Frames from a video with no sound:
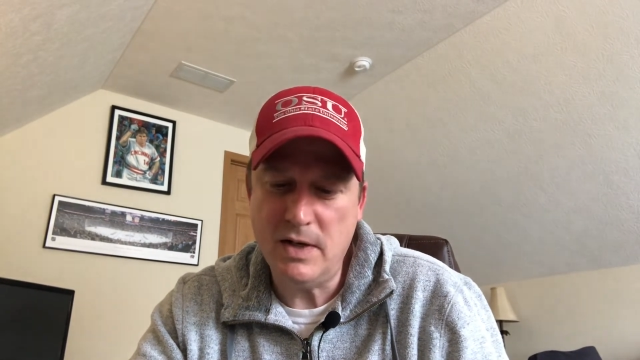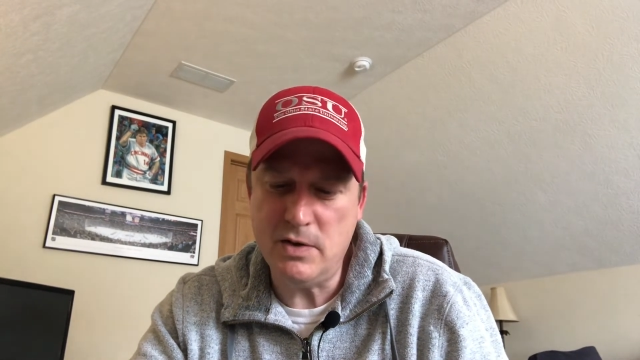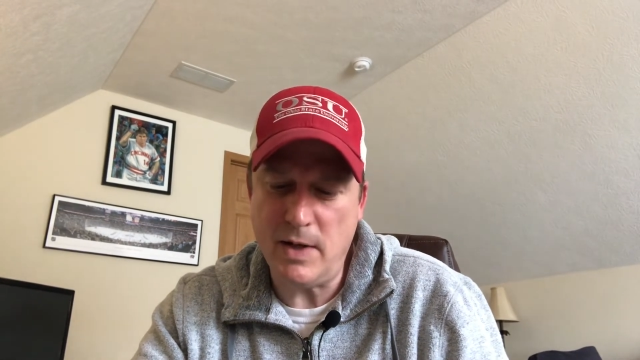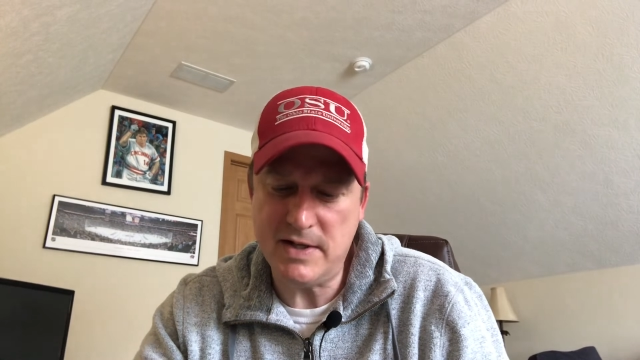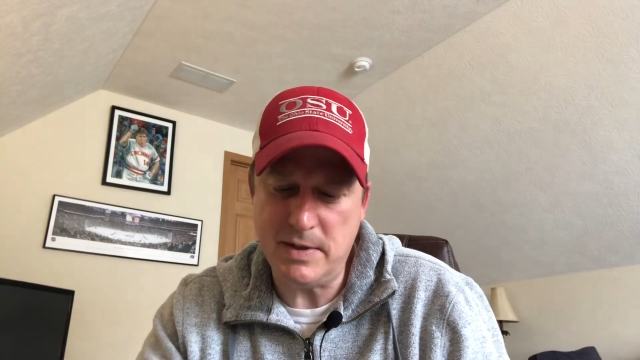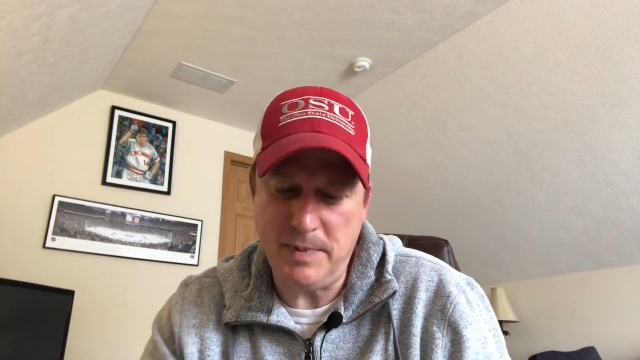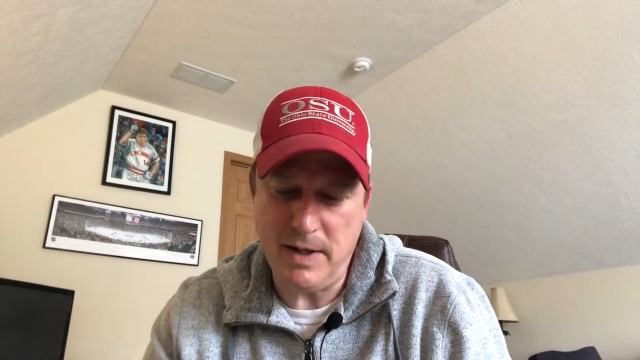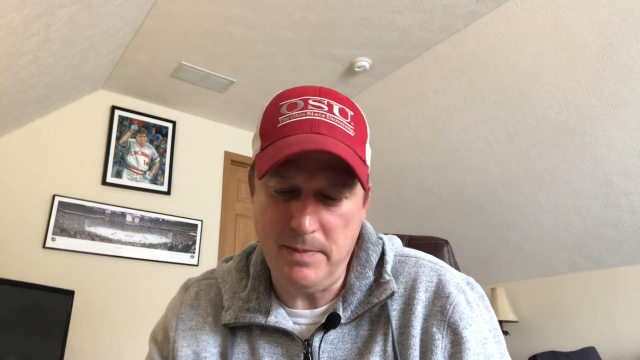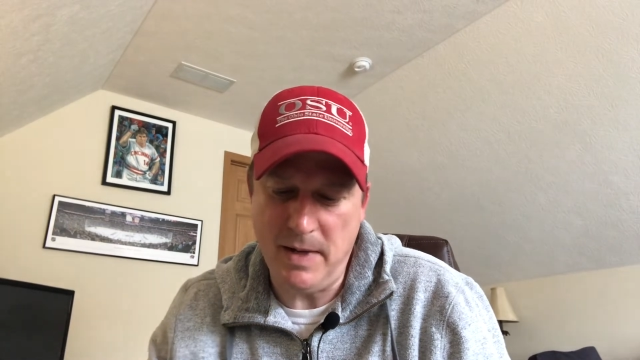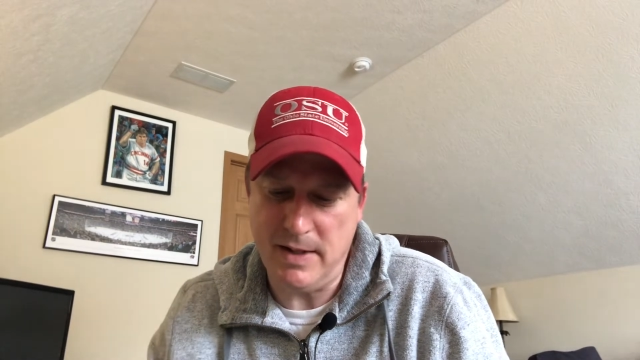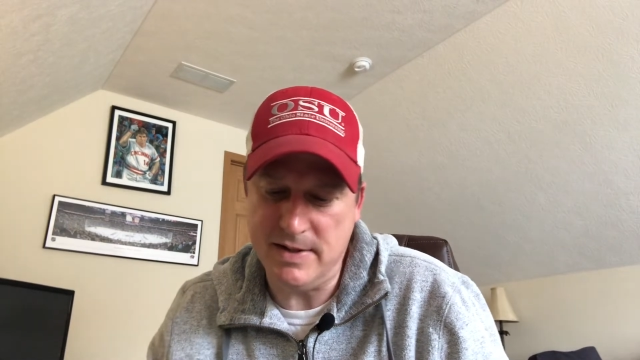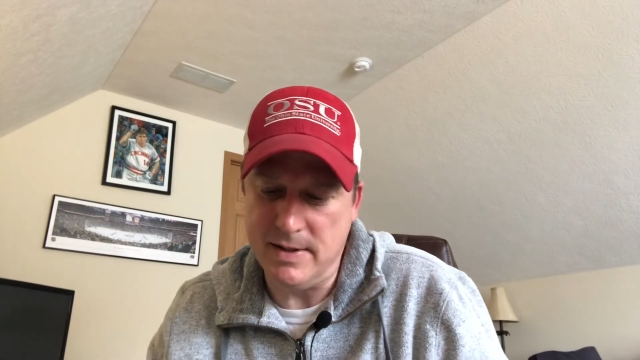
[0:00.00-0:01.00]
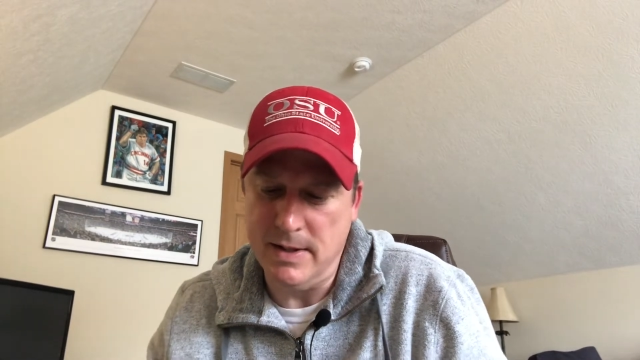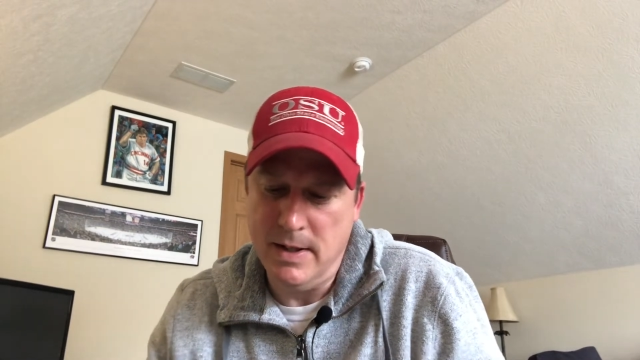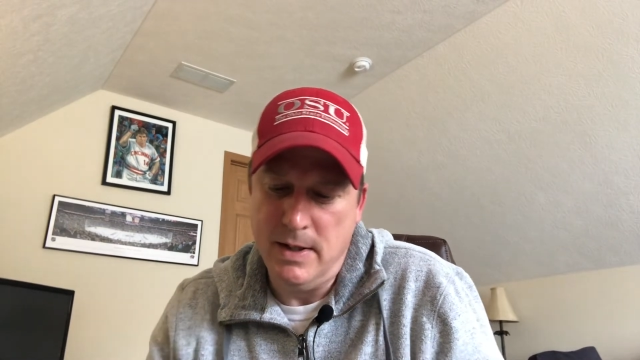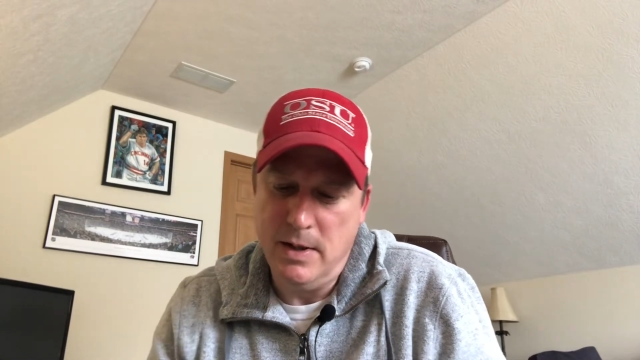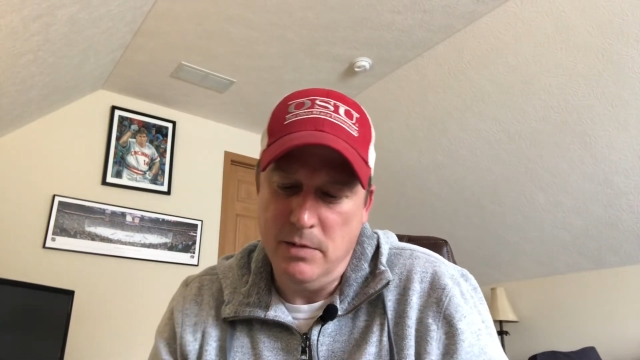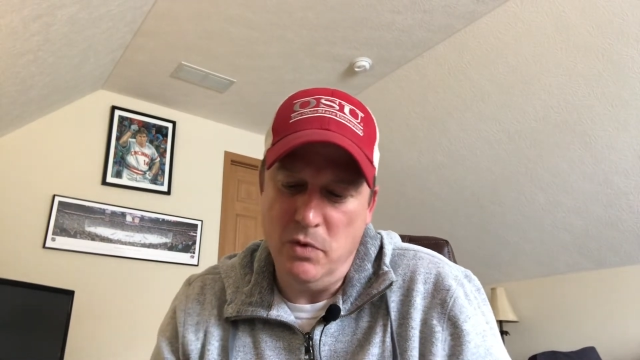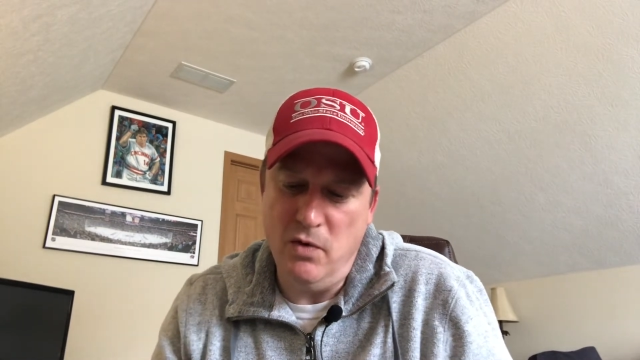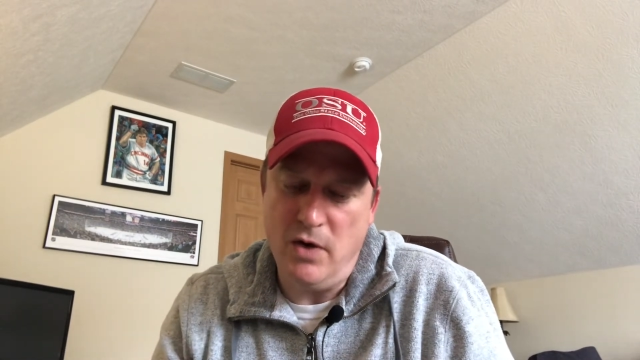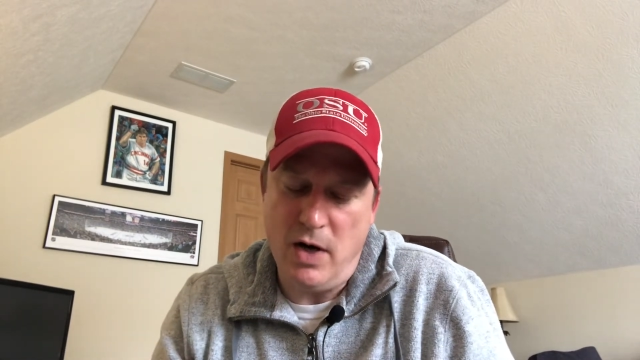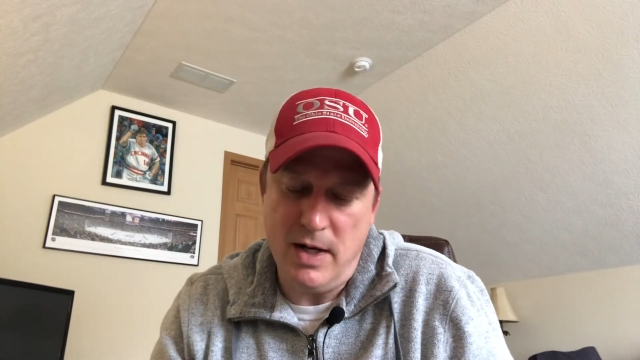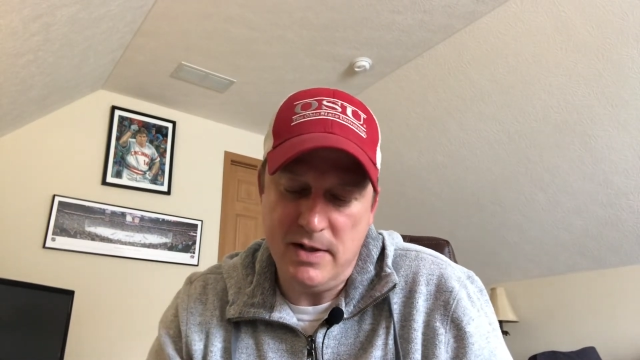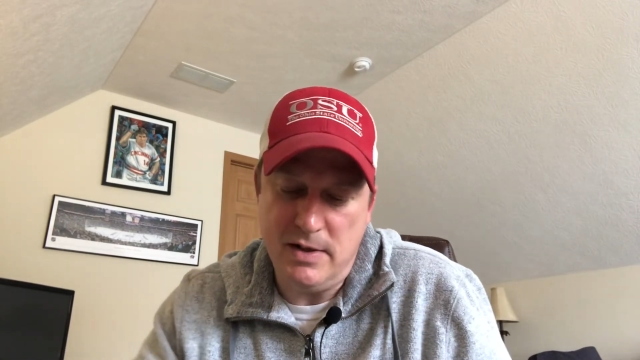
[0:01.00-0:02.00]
So that's the pick he makes. Moving on